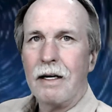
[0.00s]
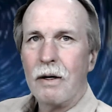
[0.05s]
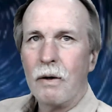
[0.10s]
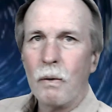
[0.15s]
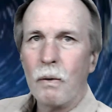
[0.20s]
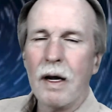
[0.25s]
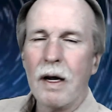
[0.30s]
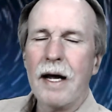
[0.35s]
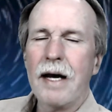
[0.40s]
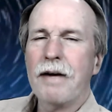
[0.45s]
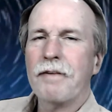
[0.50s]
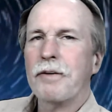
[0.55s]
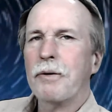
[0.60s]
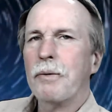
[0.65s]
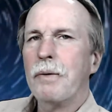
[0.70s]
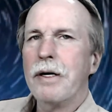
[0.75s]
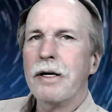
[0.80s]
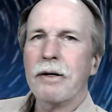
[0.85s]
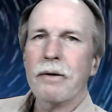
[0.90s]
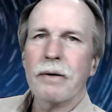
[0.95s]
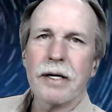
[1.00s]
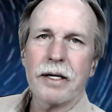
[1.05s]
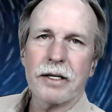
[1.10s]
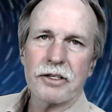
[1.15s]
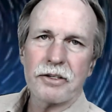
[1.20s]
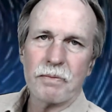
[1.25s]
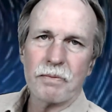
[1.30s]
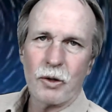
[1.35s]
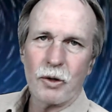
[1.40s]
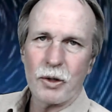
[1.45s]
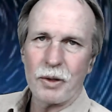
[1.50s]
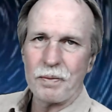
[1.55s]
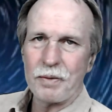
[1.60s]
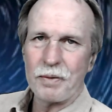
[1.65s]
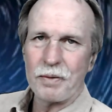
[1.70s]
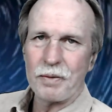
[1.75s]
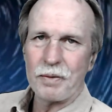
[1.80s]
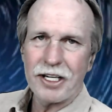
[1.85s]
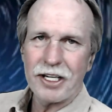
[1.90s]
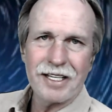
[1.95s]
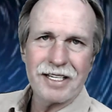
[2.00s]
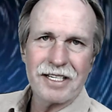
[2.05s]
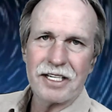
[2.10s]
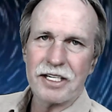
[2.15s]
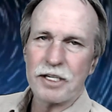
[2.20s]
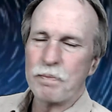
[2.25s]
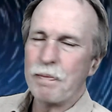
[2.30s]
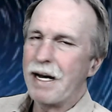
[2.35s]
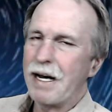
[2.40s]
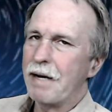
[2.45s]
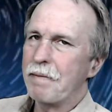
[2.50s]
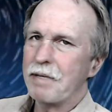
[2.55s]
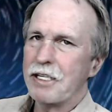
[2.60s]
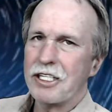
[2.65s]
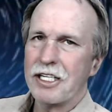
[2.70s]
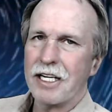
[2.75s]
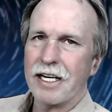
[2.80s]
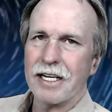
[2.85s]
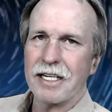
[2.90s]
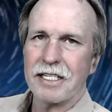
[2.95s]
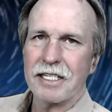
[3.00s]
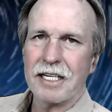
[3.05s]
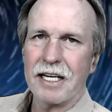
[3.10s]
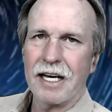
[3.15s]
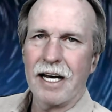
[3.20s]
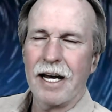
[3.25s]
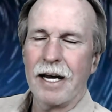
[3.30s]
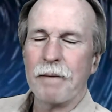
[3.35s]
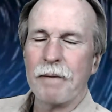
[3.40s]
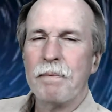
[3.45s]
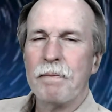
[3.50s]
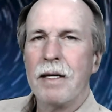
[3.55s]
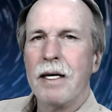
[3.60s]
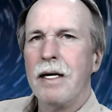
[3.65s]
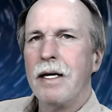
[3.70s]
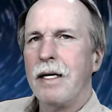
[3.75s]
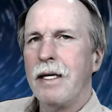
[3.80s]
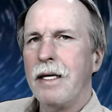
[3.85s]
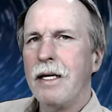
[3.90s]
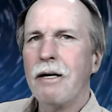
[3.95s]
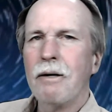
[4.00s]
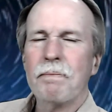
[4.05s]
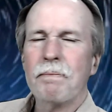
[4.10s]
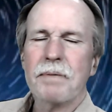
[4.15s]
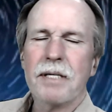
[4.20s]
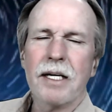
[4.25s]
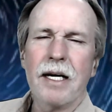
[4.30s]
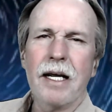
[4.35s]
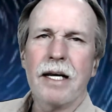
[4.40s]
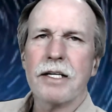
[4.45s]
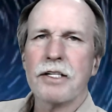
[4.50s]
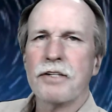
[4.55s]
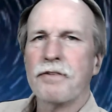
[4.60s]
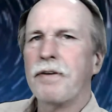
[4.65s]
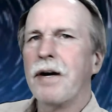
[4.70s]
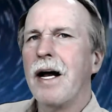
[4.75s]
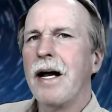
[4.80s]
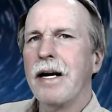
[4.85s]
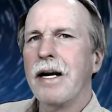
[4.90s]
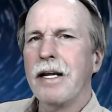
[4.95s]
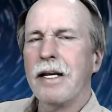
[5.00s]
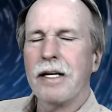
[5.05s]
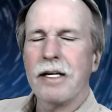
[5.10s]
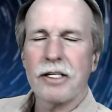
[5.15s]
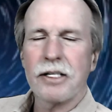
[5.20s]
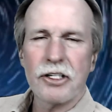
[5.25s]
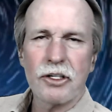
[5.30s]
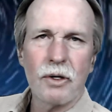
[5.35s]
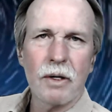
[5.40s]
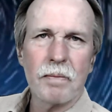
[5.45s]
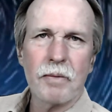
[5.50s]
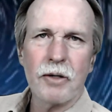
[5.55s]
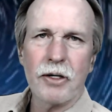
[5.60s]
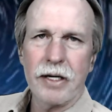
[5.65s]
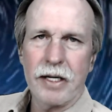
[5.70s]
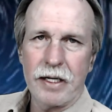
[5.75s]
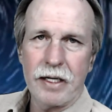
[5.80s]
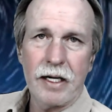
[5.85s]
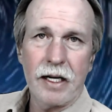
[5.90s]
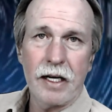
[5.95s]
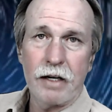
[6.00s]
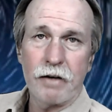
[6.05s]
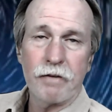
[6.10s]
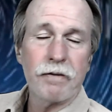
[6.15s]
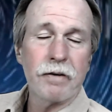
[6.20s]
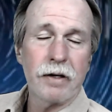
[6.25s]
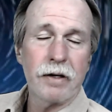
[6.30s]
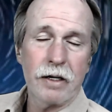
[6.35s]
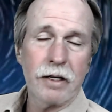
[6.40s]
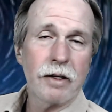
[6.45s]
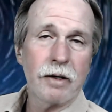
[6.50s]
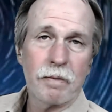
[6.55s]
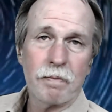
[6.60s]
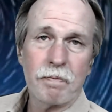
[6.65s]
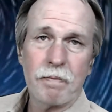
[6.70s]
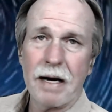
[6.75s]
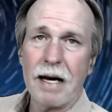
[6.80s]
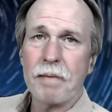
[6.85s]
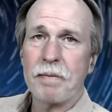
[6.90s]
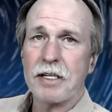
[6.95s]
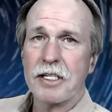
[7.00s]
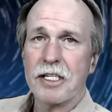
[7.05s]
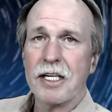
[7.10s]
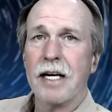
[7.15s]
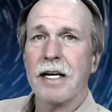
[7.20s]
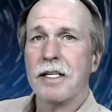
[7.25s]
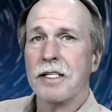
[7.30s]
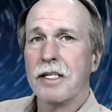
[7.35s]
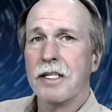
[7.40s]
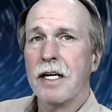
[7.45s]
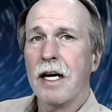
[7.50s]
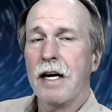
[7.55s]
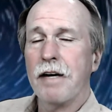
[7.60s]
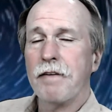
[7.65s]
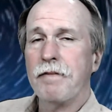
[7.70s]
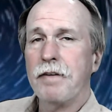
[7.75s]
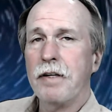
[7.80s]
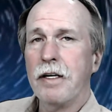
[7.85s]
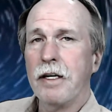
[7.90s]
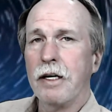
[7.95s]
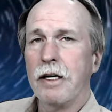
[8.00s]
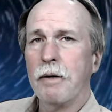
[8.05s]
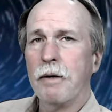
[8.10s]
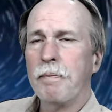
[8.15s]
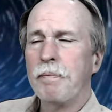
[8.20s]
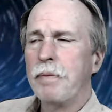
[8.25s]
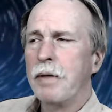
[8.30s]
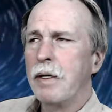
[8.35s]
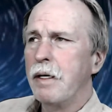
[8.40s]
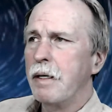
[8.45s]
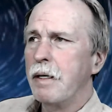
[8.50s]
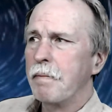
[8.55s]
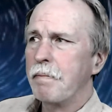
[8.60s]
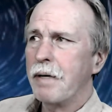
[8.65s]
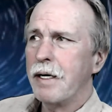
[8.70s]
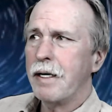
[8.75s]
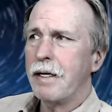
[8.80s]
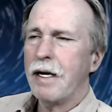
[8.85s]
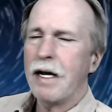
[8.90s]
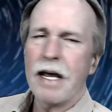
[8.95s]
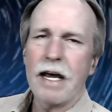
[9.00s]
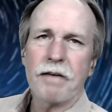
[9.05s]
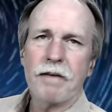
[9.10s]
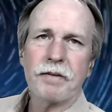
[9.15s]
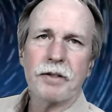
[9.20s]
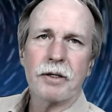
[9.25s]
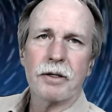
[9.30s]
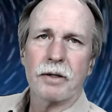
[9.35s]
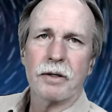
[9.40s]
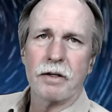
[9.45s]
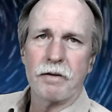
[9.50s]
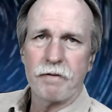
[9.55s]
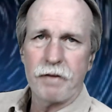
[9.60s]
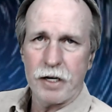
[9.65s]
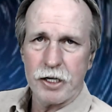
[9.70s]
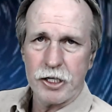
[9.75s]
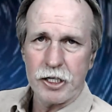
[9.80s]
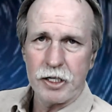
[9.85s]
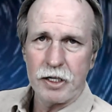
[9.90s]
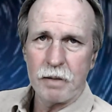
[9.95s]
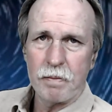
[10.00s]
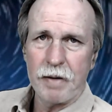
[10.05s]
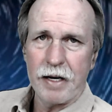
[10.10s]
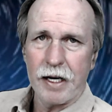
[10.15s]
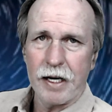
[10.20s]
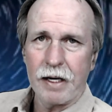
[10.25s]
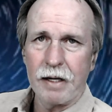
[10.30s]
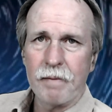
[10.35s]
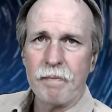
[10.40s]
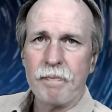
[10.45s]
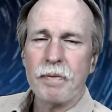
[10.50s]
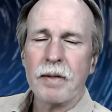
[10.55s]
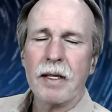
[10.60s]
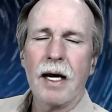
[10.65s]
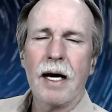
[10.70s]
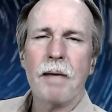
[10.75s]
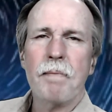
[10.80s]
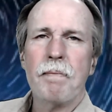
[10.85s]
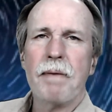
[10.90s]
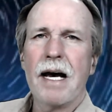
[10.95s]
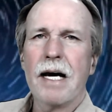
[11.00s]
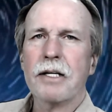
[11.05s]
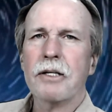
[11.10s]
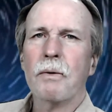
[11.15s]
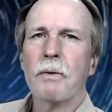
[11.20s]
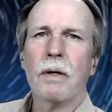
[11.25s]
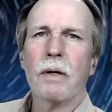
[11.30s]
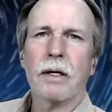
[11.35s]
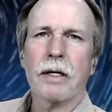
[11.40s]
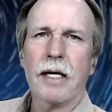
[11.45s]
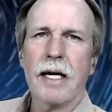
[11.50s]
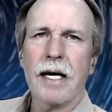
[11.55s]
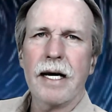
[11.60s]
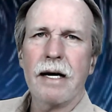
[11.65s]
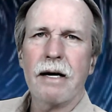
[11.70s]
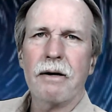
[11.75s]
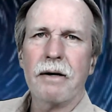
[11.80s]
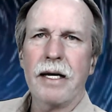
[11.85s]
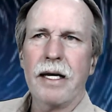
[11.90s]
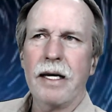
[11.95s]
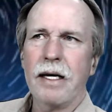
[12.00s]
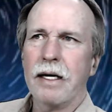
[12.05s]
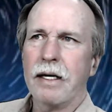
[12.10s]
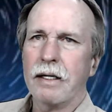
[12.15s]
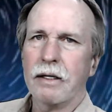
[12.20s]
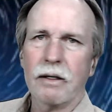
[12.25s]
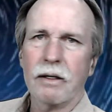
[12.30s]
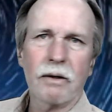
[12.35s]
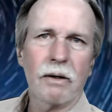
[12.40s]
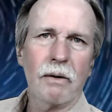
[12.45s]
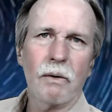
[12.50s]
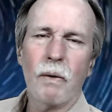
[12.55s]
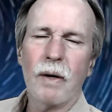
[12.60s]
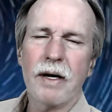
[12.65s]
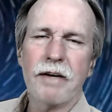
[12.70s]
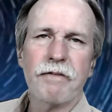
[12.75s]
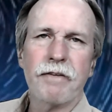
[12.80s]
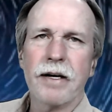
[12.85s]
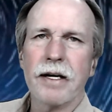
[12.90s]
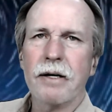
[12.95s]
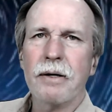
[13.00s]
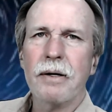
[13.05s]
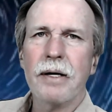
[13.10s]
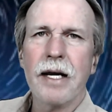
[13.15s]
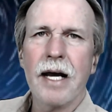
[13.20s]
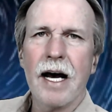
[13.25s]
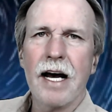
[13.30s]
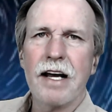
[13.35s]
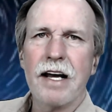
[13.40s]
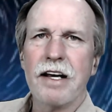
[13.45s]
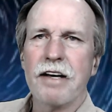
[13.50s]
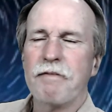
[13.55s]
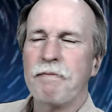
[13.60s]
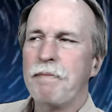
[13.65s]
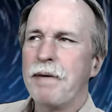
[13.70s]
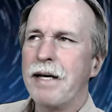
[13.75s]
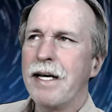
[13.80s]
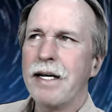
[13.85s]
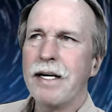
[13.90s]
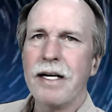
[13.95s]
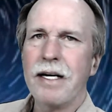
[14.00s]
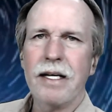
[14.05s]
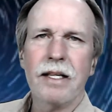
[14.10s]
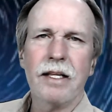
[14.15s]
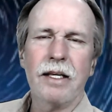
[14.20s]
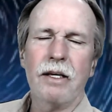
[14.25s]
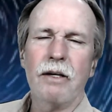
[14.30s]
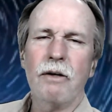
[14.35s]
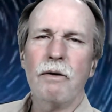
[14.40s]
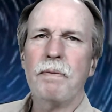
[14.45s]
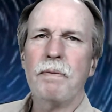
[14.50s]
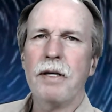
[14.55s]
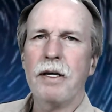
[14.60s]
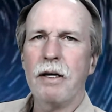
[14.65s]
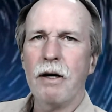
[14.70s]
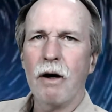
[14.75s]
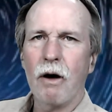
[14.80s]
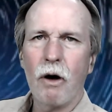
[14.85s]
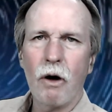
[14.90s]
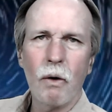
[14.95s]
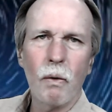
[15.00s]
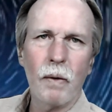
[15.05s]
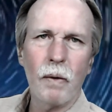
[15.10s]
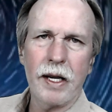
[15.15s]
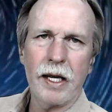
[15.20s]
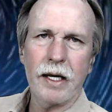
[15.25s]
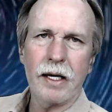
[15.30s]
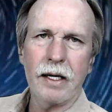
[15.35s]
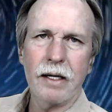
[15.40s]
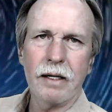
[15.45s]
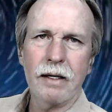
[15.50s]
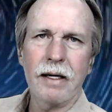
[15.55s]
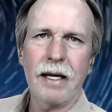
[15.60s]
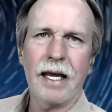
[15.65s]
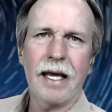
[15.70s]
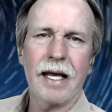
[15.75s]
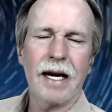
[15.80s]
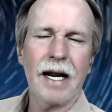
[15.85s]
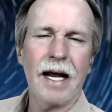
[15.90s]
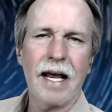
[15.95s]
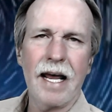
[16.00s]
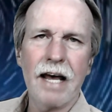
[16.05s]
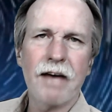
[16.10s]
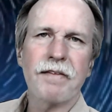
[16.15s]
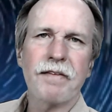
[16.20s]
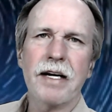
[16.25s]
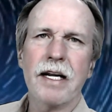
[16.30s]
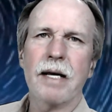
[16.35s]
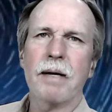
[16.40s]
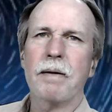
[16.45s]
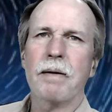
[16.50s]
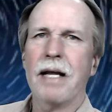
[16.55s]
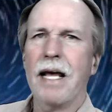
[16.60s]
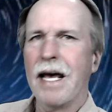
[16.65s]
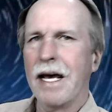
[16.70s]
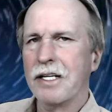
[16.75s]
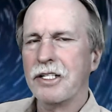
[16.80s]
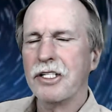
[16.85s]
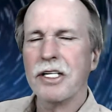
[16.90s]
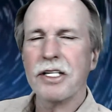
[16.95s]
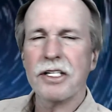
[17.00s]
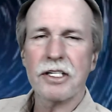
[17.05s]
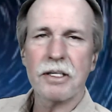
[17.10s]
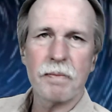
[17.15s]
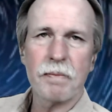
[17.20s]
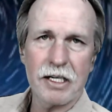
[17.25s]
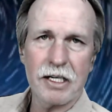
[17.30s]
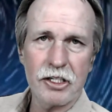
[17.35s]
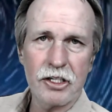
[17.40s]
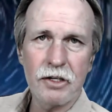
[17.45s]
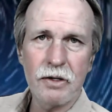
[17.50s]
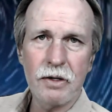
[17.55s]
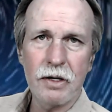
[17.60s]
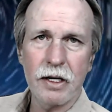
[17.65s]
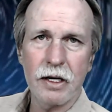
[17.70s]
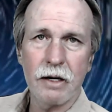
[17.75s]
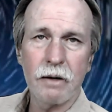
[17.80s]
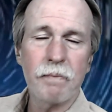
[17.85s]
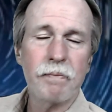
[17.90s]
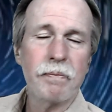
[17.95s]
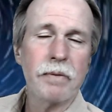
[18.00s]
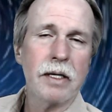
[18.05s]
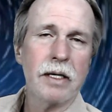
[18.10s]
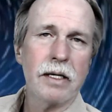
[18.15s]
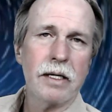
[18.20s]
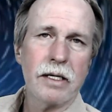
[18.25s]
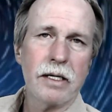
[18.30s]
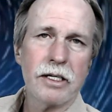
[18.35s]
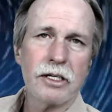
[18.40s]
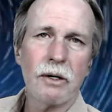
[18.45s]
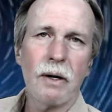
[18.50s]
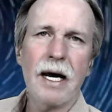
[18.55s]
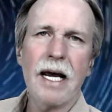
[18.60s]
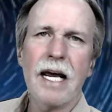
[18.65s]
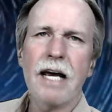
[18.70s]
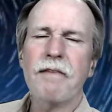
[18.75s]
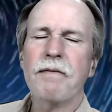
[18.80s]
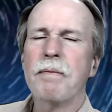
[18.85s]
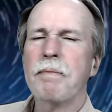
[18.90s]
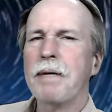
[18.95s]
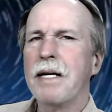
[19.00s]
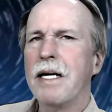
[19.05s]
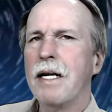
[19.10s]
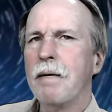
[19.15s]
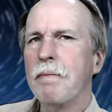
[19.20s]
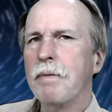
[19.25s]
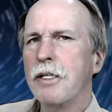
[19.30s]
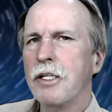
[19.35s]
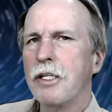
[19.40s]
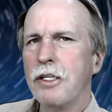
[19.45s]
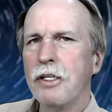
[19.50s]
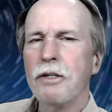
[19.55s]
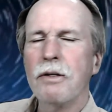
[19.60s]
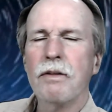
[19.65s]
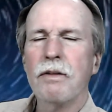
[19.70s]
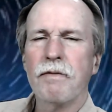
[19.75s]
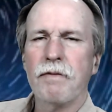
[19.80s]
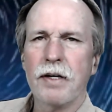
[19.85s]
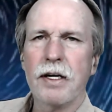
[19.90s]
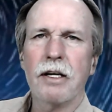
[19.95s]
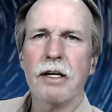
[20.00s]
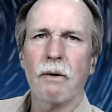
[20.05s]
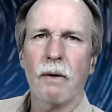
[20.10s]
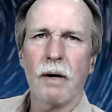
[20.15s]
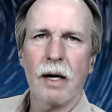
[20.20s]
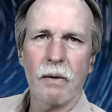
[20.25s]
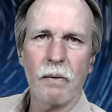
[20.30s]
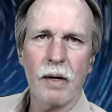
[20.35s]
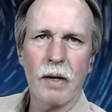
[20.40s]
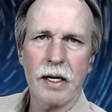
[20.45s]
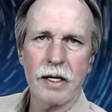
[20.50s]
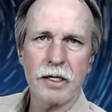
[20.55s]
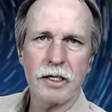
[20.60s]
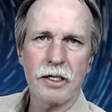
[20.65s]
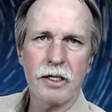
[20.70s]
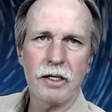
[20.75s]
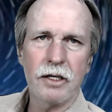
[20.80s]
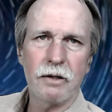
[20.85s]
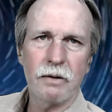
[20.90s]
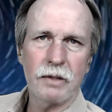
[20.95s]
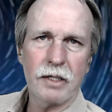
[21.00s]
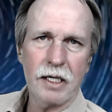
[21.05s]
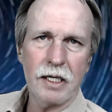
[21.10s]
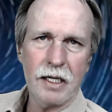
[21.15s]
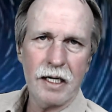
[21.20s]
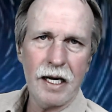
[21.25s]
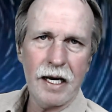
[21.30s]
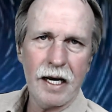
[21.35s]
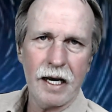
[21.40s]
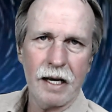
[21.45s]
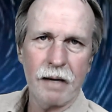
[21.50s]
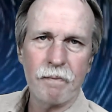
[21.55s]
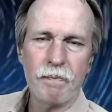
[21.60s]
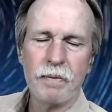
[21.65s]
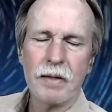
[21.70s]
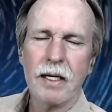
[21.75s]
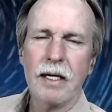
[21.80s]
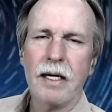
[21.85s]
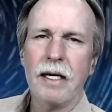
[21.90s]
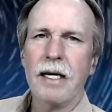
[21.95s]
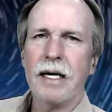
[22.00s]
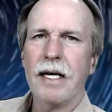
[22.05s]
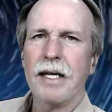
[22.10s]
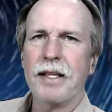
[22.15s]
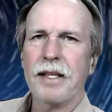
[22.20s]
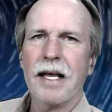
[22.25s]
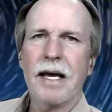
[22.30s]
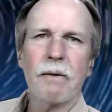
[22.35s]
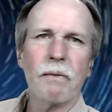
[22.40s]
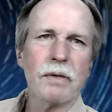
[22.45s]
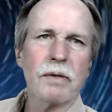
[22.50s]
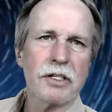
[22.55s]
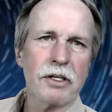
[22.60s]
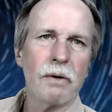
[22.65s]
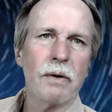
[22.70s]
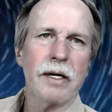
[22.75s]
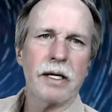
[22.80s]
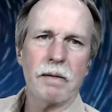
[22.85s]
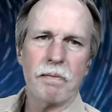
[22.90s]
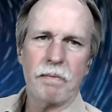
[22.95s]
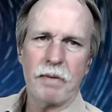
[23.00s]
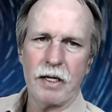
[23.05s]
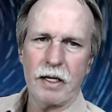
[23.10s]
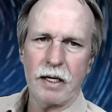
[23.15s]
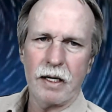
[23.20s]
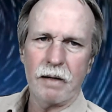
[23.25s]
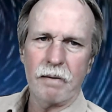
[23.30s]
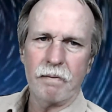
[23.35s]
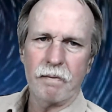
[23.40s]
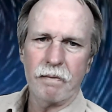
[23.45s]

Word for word: Well, hi, everyone, and greetings from Northern Michigan. This is Bob the Science Guy. You know, today is Friday, and it's normally a day for another Bob the Science Guy video, but I have a little confession to make. I'm back to work now, and quite frankly, I have been in the U P all week, and I haven't had access to my studio, so I haven't been able to do the video I wanted to do today. And that was going to be